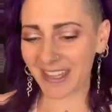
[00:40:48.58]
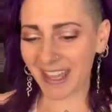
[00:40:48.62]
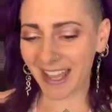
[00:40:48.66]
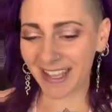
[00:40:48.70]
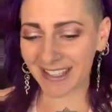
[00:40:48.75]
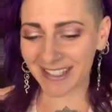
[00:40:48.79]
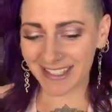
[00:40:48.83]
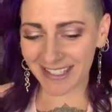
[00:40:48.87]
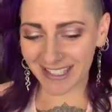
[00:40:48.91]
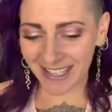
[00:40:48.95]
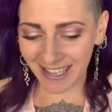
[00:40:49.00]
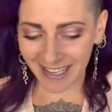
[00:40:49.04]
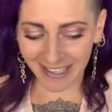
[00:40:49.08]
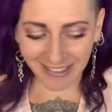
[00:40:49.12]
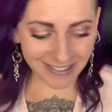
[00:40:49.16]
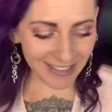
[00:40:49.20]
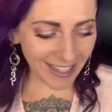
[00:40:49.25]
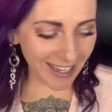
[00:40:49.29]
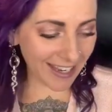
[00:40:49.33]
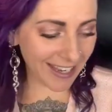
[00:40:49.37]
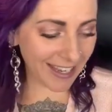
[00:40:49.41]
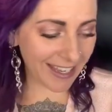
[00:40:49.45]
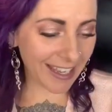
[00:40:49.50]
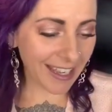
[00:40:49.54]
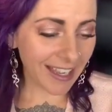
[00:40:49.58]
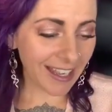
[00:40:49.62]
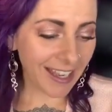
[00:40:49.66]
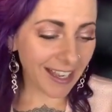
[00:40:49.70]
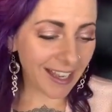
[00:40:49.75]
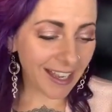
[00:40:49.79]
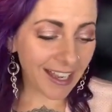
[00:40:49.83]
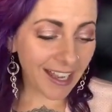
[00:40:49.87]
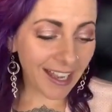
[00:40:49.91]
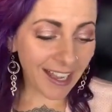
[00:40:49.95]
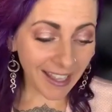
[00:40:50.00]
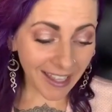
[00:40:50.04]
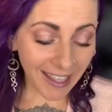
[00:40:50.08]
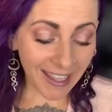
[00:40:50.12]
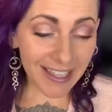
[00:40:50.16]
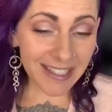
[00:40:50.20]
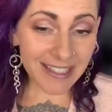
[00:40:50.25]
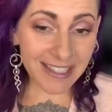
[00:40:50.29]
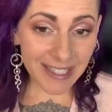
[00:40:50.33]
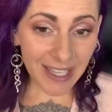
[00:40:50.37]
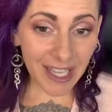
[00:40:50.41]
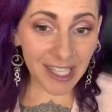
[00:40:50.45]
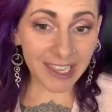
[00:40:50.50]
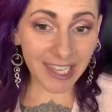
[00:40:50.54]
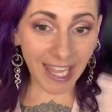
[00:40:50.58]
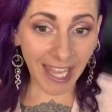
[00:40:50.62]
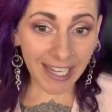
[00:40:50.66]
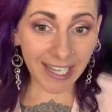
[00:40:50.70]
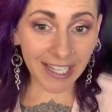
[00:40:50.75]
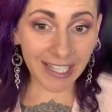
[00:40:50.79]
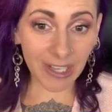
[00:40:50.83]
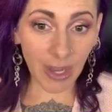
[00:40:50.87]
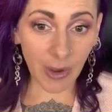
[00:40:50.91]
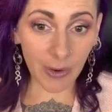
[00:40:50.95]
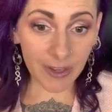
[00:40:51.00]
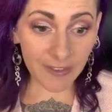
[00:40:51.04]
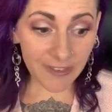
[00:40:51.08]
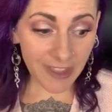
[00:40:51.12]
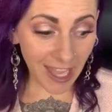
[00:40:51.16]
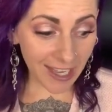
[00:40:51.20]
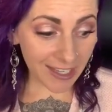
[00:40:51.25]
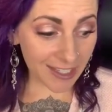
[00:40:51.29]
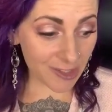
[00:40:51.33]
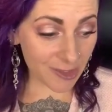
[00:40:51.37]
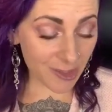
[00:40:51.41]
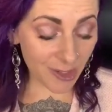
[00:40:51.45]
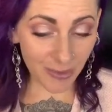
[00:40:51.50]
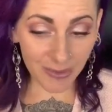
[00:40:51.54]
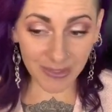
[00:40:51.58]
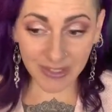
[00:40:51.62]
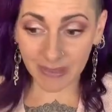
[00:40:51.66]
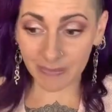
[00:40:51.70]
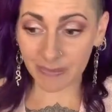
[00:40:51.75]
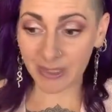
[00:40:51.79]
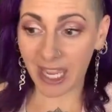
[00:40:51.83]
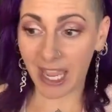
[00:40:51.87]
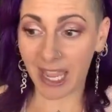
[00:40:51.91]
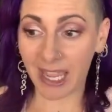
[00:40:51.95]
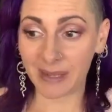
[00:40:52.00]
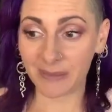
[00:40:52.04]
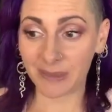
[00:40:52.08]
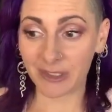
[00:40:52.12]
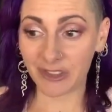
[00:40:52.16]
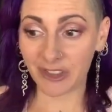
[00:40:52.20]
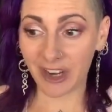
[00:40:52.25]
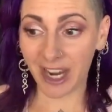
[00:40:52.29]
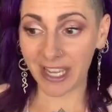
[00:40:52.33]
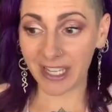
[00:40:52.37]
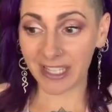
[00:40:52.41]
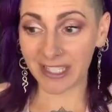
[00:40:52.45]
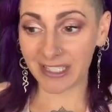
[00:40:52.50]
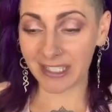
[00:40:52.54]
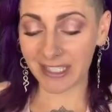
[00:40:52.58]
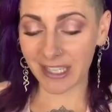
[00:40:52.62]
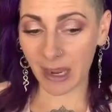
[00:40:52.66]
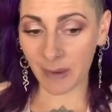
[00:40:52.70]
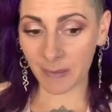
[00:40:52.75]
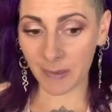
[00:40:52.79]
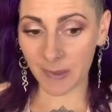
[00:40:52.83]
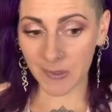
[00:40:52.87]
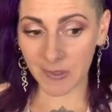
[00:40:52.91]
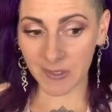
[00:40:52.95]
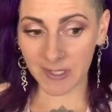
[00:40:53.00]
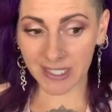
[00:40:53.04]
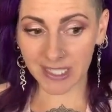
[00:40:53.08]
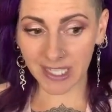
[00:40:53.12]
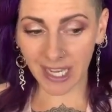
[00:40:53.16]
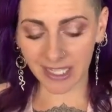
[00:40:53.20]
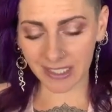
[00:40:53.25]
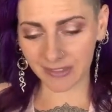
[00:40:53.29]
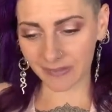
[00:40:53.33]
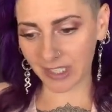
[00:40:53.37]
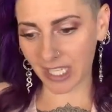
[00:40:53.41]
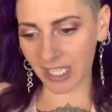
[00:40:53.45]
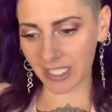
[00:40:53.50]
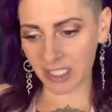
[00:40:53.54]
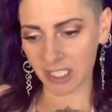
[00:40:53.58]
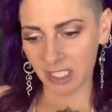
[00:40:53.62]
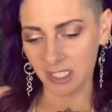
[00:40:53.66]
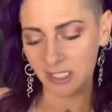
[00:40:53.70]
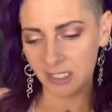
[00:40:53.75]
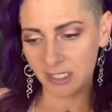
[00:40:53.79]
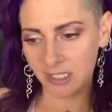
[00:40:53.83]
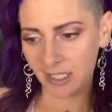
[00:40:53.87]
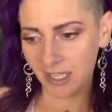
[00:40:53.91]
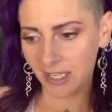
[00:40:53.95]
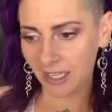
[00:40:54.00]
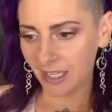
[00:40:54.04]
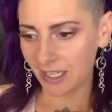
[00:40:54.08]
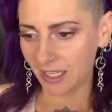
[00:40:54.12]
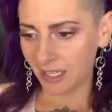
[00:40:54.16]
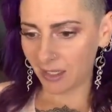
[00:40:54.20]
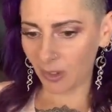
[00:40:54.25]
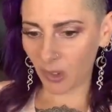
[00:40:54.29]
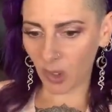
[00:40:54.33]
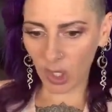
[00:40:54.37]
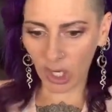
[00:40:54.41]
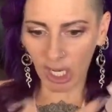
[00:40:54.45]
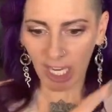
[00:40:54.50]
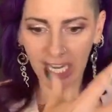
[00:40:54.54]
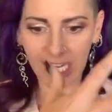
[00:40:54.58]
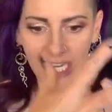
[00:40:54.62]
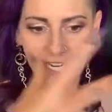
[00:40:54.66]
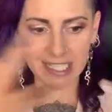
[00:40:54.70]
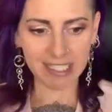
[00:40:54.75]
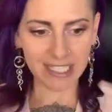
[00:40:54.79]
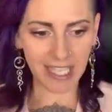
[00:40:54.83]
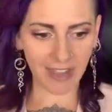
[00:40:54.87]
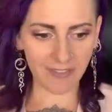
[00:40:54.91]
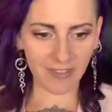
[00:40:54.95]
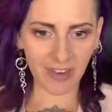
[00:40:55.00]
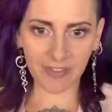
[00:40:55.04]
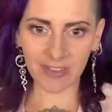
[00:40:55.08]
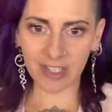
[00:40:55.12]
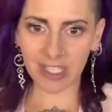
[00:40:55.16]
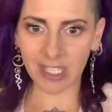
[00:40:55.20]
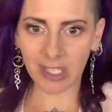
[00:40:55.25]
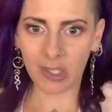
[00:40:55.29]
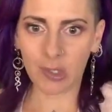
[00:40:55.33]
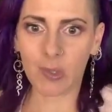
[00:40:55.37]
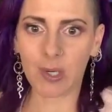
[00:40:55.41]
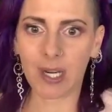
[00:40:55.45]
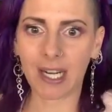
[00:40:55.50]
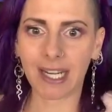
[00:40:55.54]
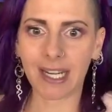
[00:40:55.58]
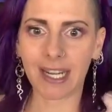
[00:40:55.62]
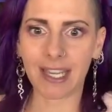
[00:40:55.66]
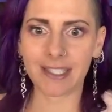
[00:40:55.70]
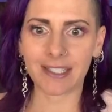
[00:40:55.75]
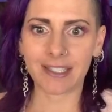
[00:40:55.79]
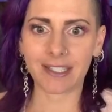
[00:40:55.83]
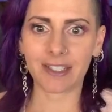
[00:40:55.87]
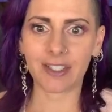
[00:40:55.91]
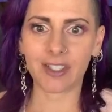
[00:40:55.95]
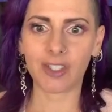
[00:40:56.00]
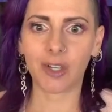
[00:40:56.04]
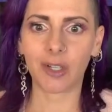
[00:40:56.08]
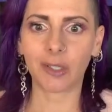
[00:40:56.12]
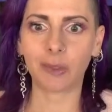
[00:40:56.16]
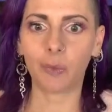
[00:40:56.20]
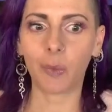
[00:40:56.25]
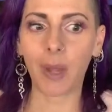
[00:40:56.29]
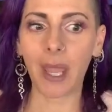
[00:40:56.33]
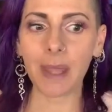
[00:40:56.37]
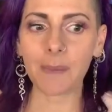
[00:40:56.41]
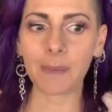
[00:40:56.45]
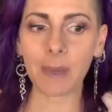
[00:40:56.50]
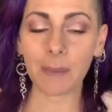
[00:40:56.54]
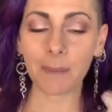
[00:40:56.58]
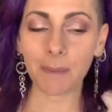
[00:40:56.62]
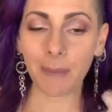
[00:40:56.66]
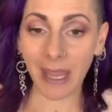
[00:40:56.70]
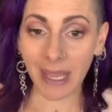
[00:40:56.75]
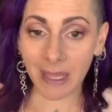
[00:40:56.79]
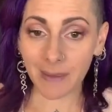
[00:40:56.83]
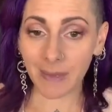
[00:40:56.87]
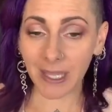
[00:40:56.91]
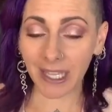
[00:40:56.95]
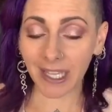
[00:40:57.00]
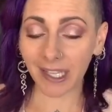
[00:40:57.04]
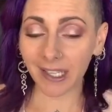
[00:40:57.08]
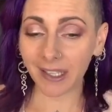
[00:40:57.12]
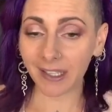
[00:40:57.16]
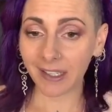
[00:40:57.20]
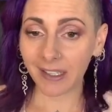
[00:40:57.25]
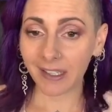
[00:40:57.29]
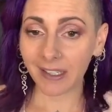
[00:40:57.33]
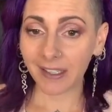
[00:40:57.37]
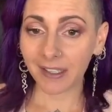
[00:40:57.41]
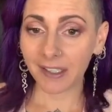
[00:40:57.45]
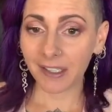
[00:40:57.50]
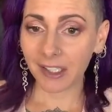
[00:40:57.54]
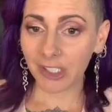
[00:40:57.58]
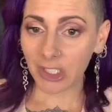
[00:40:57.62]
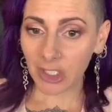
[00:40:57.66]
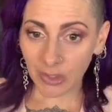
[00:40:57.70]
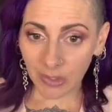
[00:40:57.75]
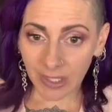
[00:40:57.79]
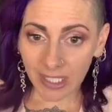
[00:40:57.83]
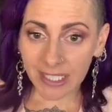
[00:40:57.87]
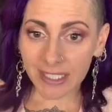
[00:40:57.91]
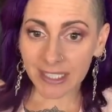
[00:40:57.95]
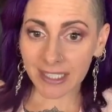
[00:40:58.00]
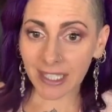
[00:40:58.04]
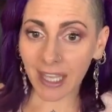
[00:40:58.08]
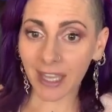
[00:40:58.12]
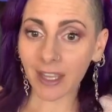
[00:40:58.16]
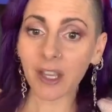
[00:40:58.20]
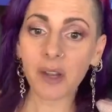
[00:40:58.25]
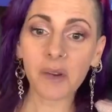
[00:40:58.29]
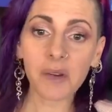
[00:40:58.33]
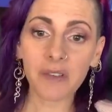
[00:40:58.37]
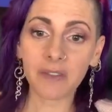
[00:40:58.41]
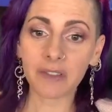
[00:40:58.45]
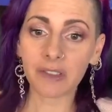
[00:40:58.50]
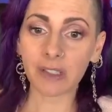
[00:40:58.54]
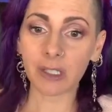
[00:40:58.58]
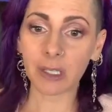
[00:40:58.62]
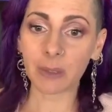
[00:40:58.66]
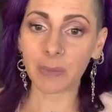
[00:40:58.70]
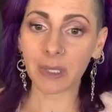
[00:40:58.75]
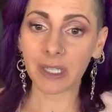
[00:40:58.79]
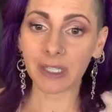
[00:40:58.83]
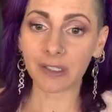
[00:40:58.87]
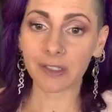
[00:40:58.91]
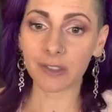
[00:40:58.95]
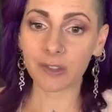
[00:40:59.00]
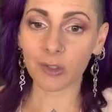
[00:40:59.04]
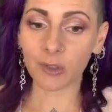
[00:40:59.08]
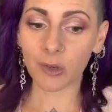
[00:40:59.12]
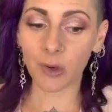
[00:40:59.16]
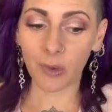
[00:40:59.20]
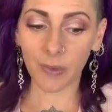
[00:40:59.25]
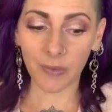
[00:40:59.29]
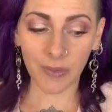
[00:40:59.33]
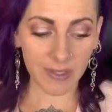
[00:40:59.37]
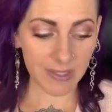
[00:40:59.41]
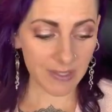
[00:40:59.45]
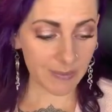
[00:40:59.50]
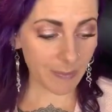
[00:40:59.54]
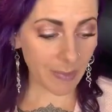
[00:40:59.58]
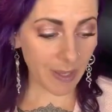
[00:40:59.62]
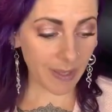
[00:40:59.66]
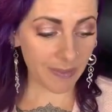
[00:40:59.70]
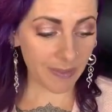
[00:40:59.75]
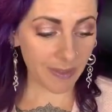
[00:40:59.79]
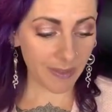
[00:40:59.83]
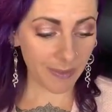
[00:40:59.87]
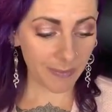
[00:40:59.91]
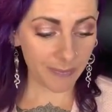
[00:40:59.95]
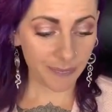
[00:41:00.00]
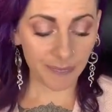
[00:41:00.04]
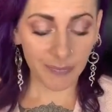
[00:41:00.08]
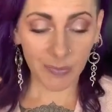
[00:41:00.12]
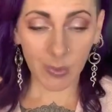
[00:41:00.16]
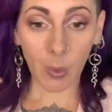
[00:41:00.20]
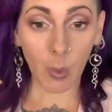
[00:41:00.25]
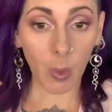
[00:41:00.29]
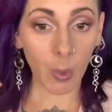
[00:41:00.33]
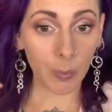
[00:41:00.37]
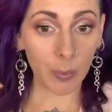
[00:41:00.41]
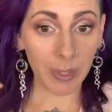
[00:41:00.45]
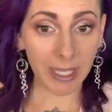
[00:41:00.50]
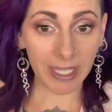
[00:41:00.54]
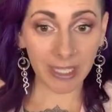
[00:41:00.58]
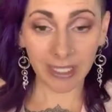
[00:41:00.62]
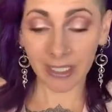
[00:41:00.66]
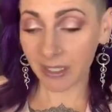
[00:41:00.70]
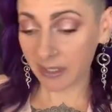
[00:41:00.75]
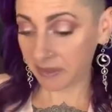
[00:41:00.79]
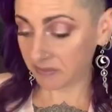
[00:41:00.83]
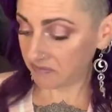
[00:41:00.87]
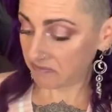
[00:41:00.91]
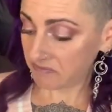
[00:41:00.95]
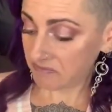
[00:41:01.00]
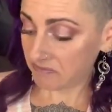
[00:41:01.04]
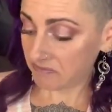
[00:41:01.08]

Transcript: with that, see? Like, it's a letting go of that control sometimes, right? Because Capricorns kind of like to, like, organize, have everything organized in a certain way. But maybe you need to let go of a little bit of control this month or week